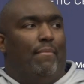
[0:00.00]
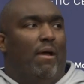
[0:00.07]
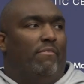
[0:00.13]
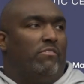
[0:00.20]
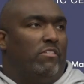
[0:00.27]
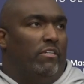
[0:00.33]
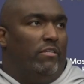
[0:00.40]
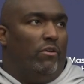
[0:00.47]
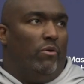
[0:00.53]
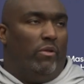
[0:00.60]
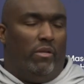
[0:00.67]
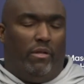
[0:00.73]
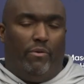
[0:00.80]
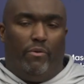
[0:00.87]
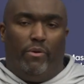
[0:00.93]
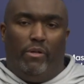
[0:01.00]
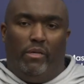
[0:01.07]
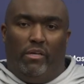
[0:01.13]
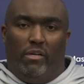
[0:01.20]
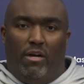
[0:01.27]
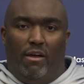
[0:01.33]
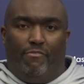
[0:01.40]
Obviously, knowing that they were a really
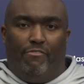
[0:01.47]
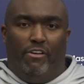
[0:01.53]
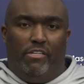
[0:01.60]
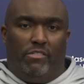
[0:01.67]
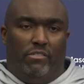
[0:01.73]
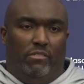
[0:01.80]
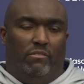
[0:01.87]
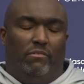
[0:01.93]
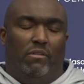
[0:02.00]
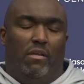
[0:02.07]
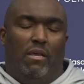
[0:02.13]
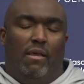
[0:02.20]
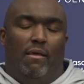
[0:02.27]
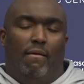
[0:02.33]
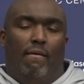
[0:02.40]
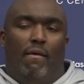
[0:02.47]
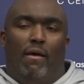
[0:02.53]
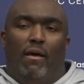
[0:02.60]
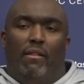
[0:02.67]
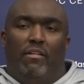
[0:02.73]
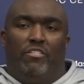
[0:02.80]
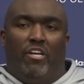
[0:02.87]
good offense and
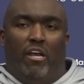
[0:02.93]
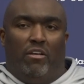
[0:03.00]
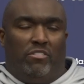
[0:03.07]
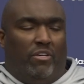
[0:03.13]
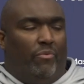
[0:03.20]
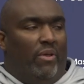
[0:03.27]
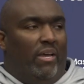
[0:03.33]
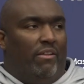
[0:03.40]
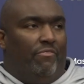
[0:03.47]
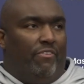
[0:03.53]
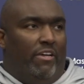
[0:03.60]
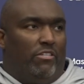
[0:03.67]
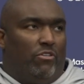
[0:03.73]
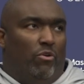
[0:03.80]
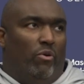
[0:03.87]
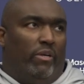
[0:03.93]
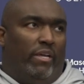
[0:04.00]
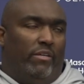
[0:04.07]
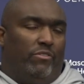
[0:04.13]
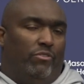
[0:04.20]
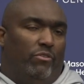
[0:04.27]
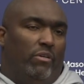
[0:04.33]
uh, the challenge that we had to face going
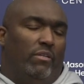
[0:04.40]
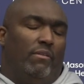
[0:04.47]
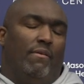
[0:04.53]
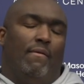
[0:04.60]
into it.